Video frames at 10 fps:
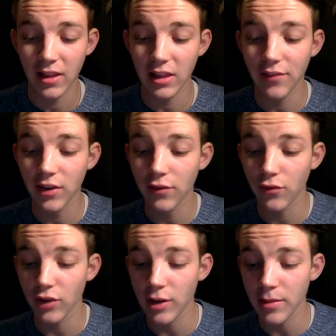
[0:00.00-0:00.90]
Living in
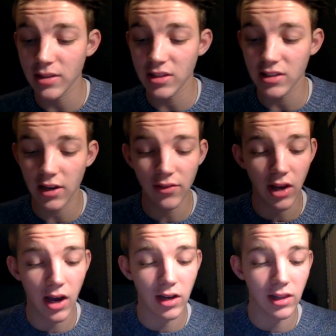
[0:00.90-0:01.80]
freedom as the Son of
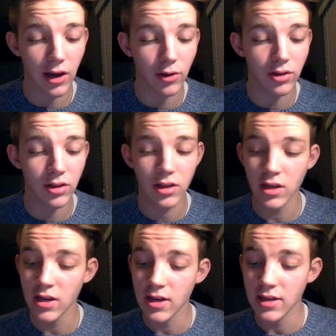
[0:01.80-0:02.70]
God allowed
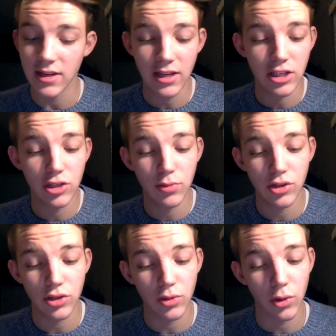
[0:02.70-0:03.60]
Nick to
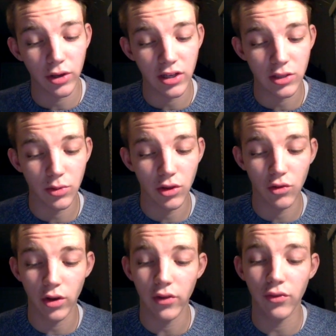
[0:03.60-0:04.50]
pursue holiness with a
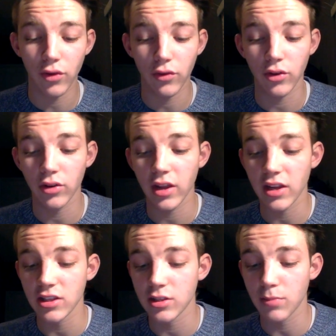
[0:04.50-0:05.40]
great fervor
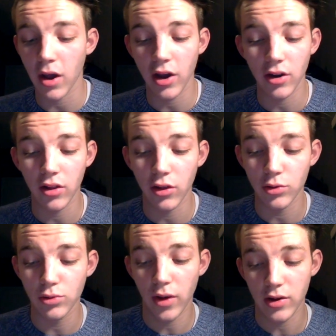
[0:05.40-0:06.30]
that inspired
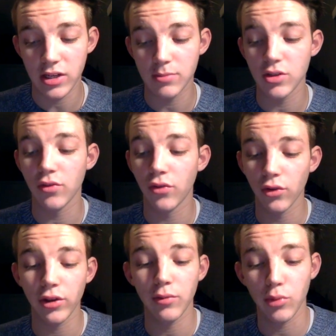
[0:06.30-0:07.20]
those around him to
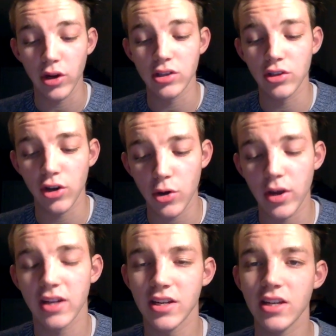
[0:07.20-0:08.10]
fully embrace their own
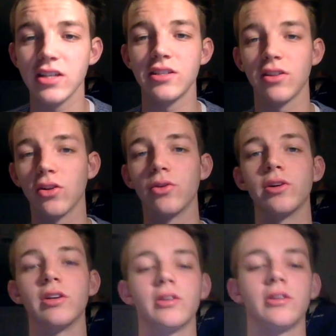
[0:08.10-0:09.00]
identities in the Lord.